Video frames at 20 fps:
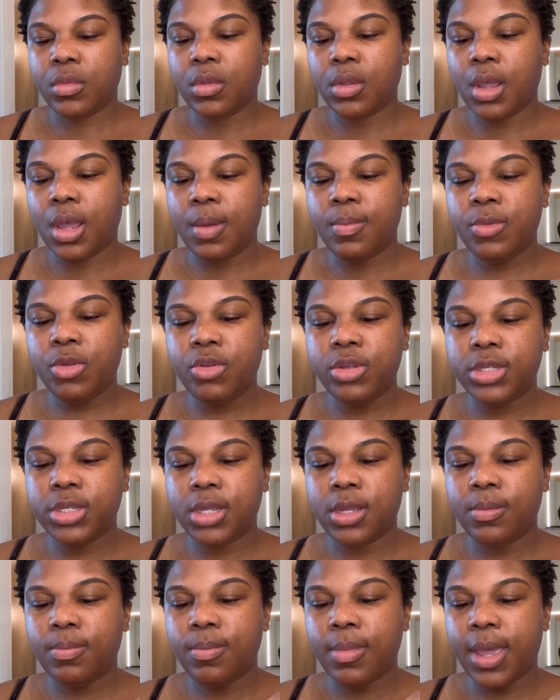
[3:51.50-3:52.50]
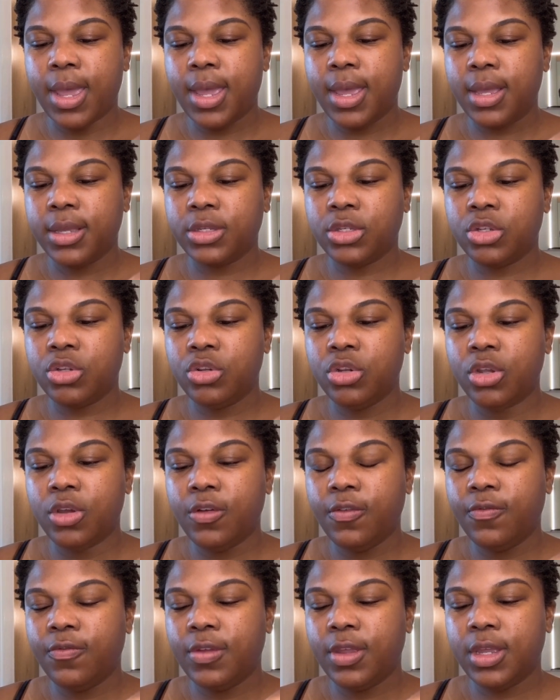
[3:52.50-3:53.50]
I'm using MAC Studio
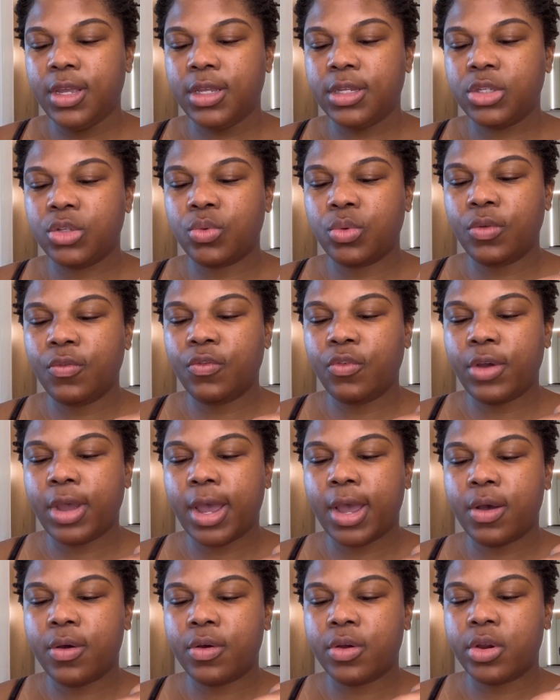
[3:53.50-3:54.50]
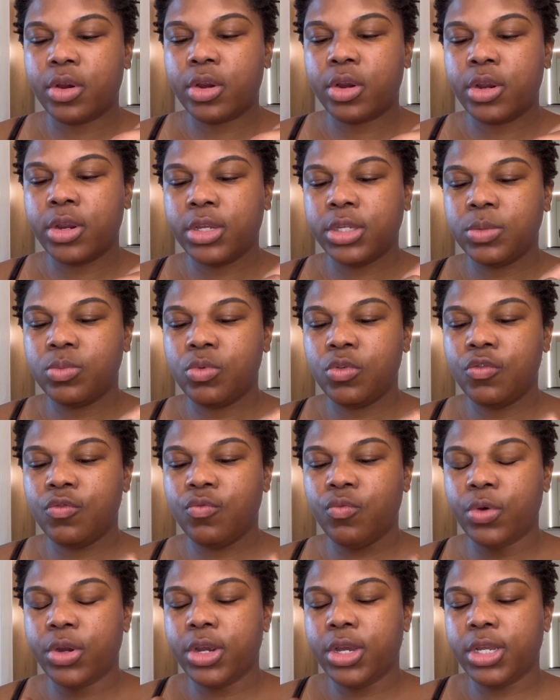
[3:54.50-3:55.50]
Fix 24-hour Smooth
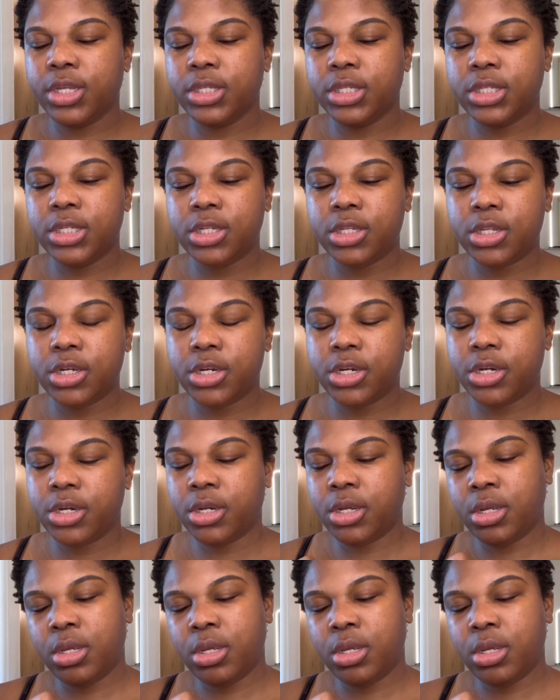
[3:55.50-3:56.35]
Wear Concealer